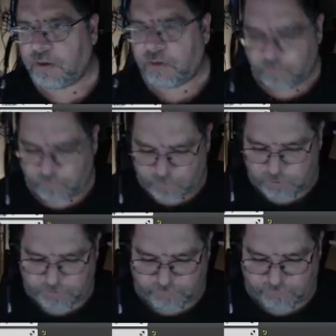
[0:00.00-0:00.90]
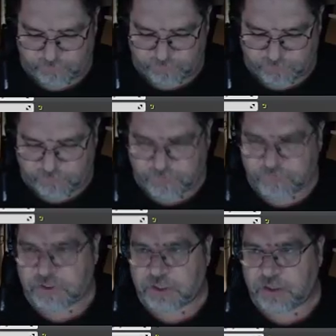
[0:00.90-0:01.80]
We want
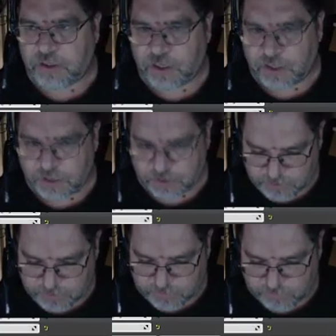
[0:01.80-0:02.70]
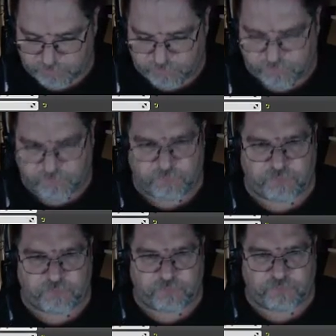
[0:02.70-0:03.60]
50 and
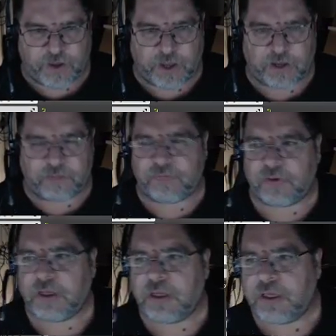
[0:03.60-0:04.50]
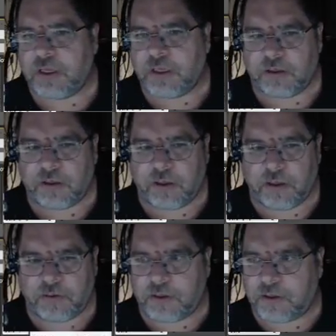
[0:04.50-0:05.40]
5.
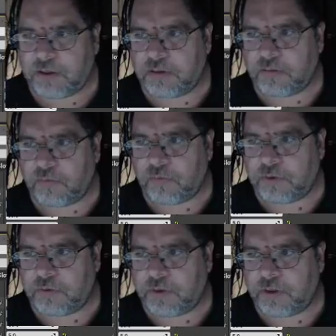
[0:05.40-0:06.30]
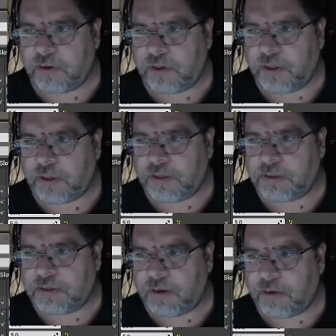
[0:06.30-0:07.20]
And then what we'll do here
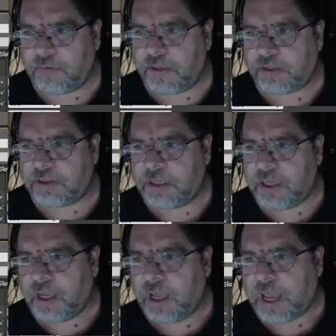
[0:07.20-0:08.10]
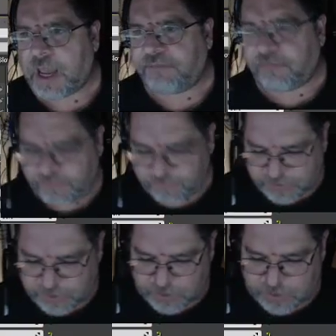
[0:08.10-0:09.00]
is on this, half of
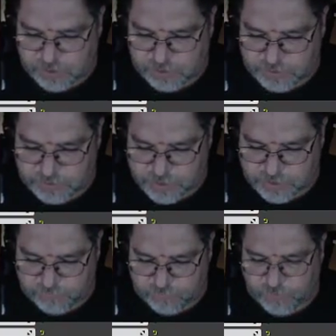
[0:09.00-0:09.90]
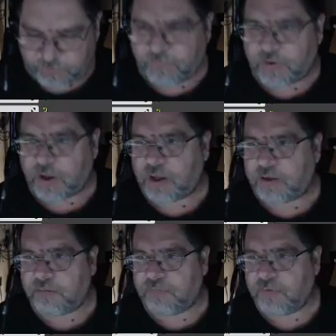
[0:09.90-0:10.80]
50 is negative
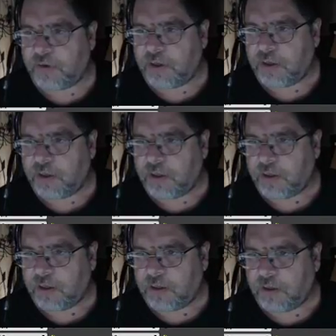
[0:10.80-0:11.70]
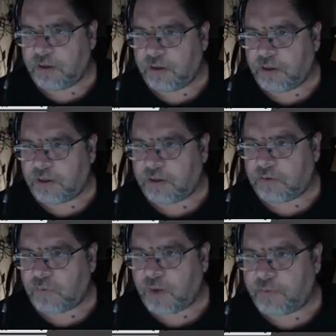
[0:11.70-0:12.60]
25, and
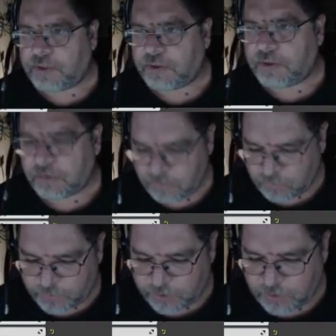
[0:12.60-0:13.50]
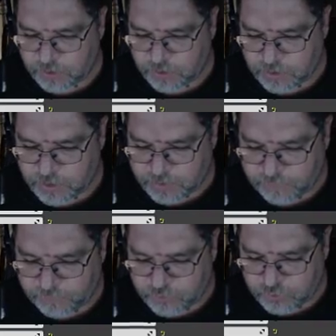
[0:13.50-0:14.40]
y position will be
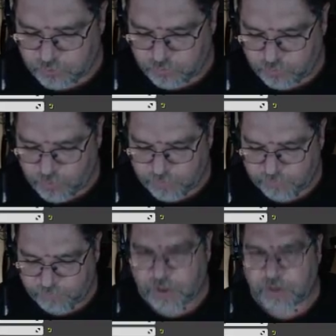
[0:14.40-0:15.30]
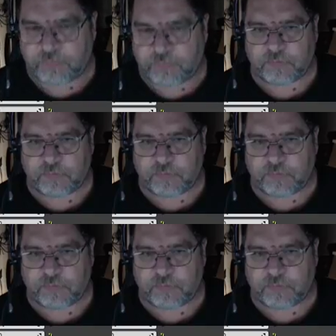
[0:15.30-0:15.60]
negative 2.5.